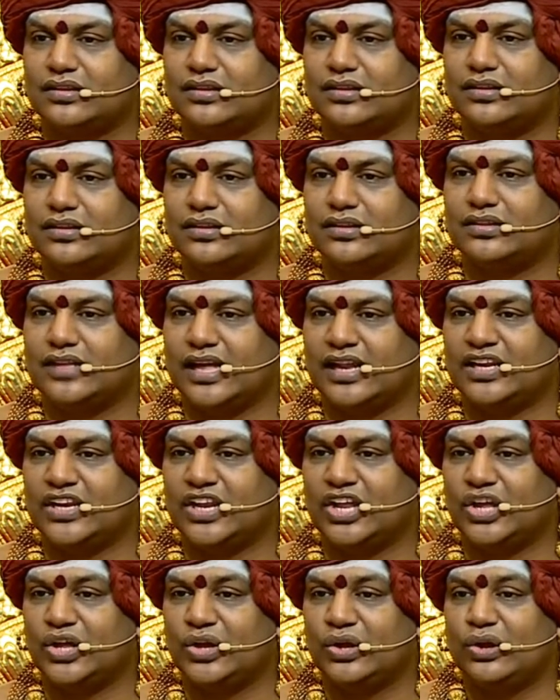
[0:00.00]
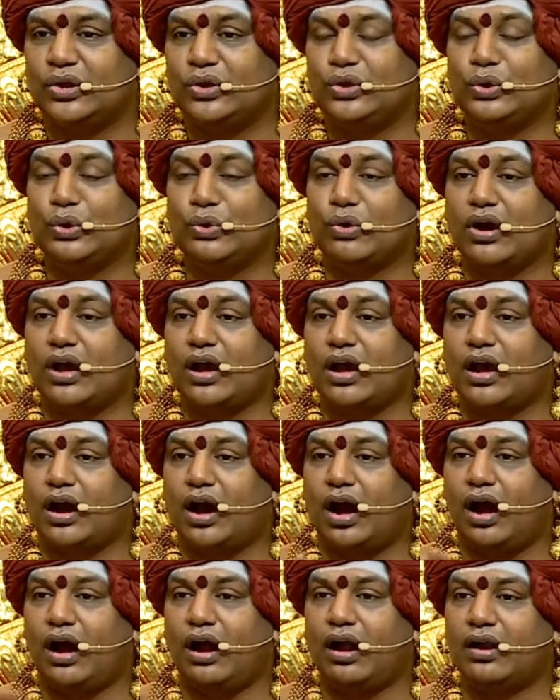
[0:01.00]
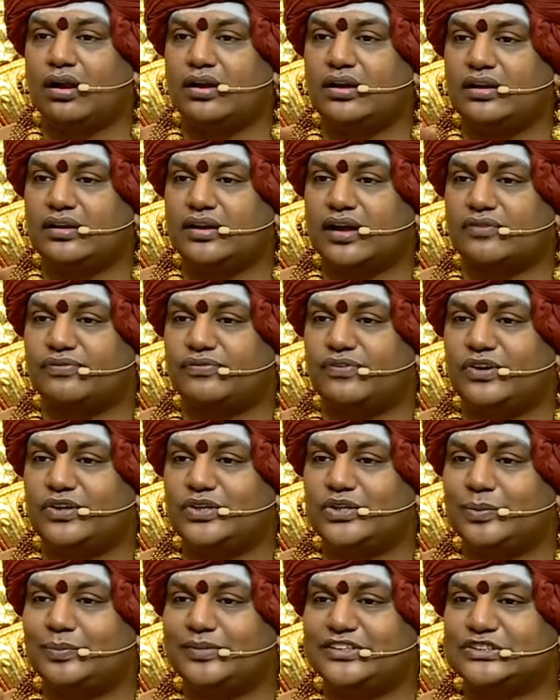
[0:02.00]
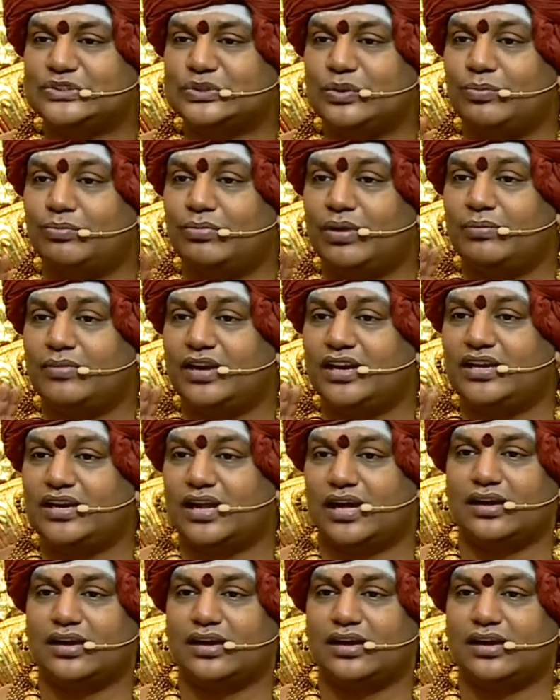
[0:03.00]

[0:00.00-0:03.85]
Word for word: then you can't afford to miss Kumbh Mela.